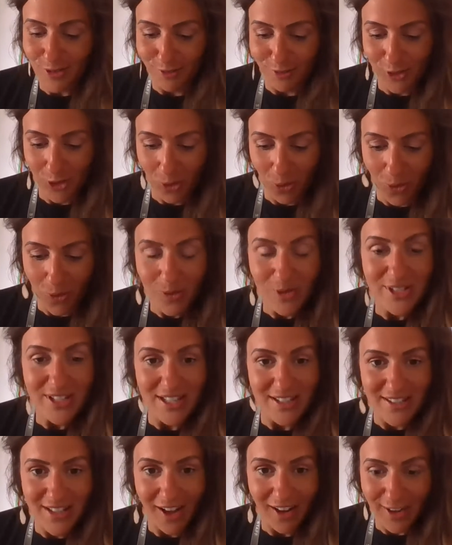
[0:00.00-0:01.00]
of course.
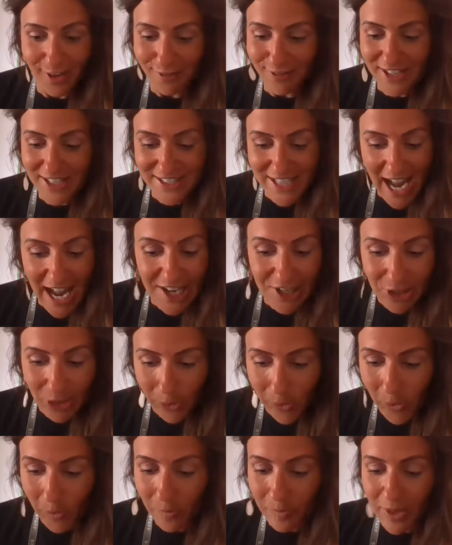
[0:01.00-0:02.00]
It's our lovely
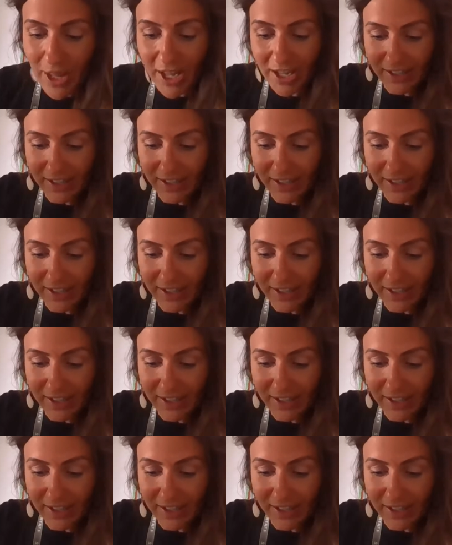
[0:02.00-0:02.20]
Daniel.